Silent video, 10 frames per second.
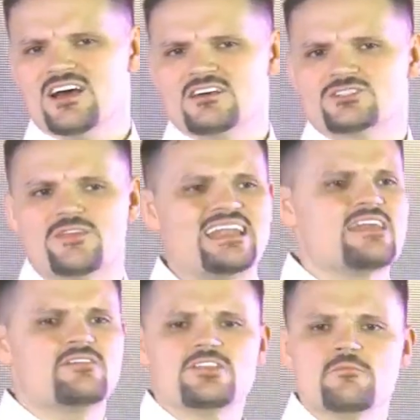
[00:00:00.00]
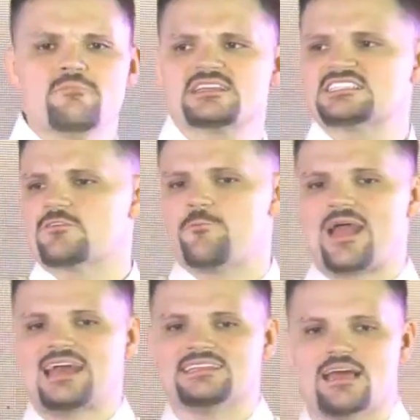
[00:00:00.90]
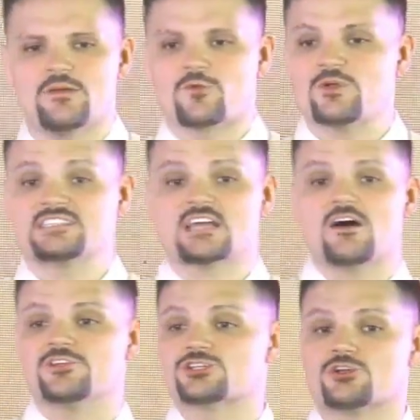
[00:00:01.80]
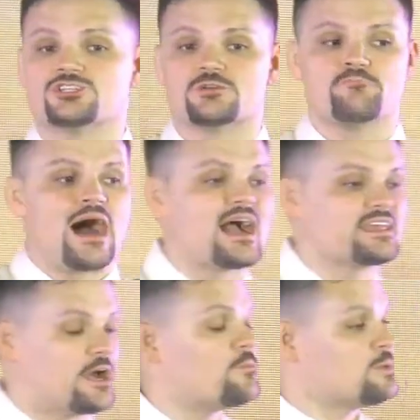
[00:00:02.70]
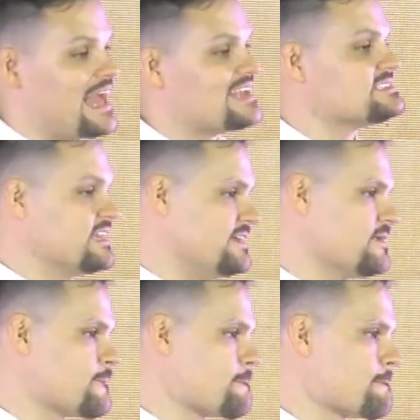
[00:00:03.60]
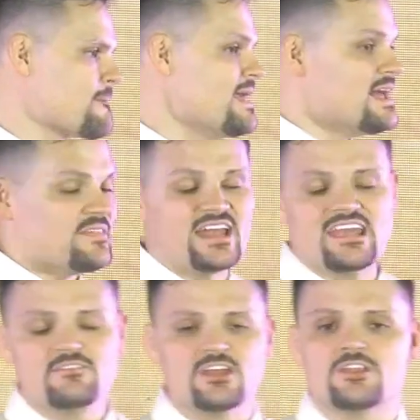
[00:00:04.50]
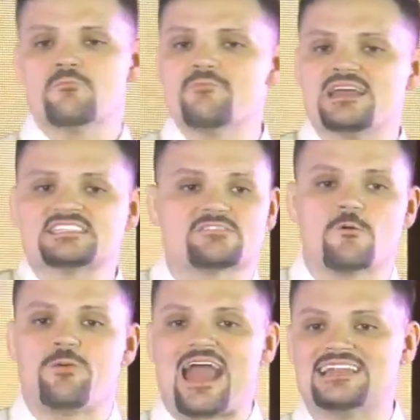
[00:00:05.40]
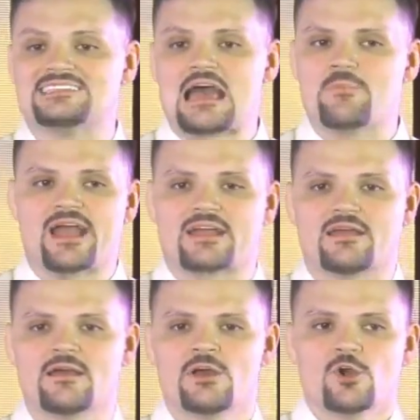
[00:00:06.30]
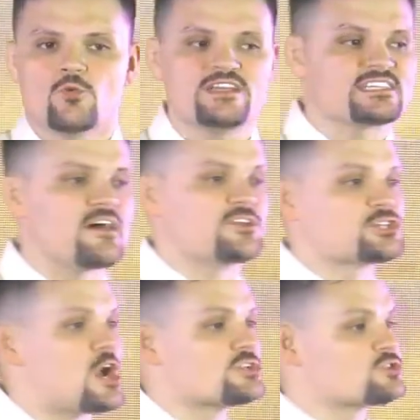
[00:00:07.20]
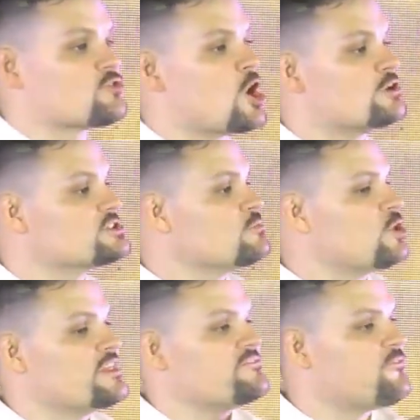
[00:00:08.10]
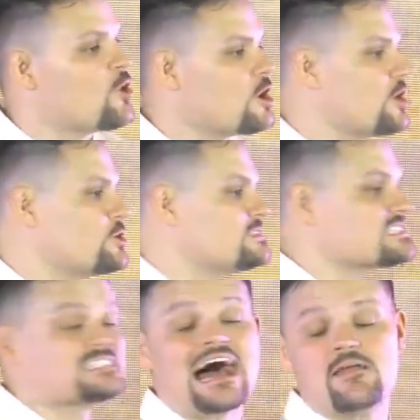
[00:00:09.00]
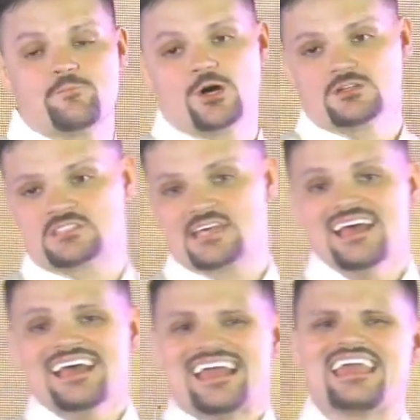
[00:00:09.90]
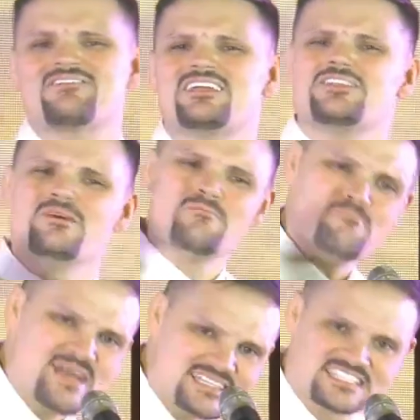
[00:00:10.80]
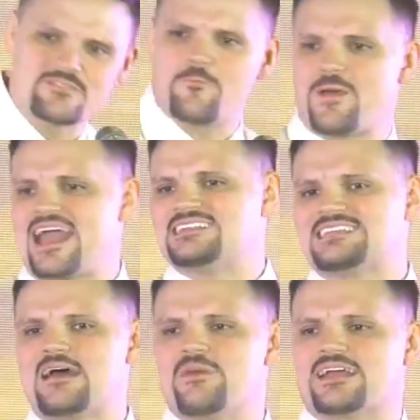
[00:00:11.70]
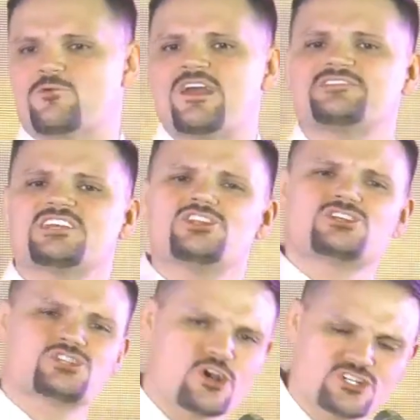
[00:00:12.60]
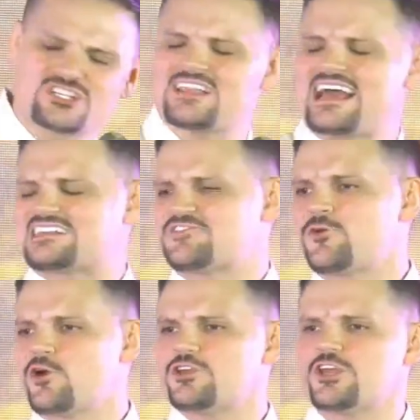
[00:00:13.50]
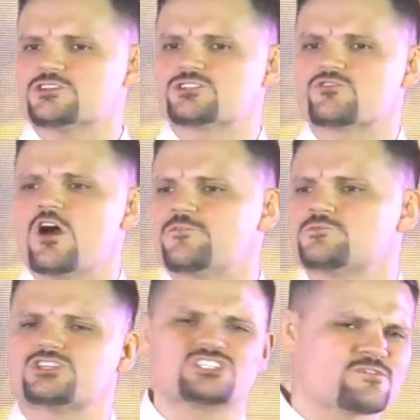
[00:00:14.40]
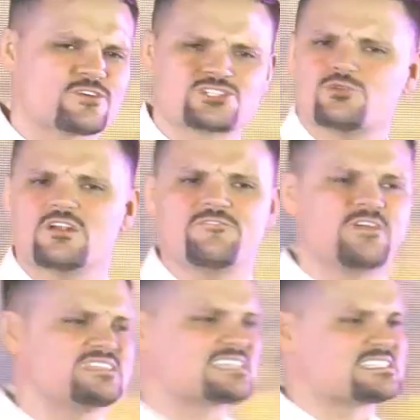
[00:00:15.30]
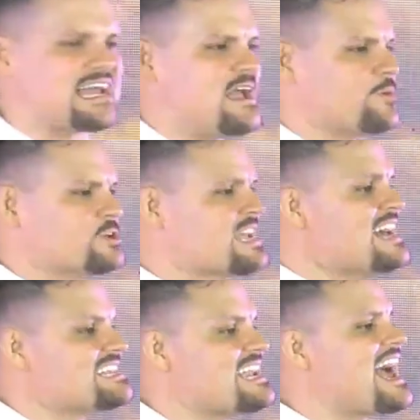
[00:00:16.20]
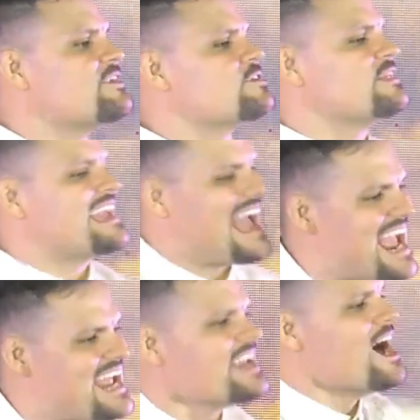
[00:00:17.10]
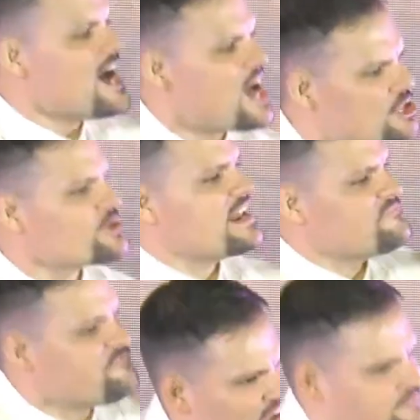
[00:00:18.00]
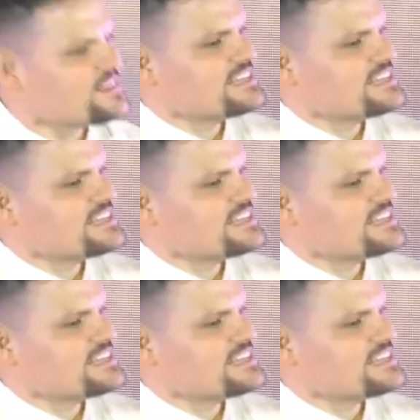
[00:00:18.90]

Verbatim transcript: So that even in the midst of a pandemic, we saw the church in Baguio planted. That even in the midst of a pandemic, we saw the church grow to more than 400 disciples. Even in the midst of a pandemic, we've seen the church in the last four years grow from just over 250 disciples to now nearly 850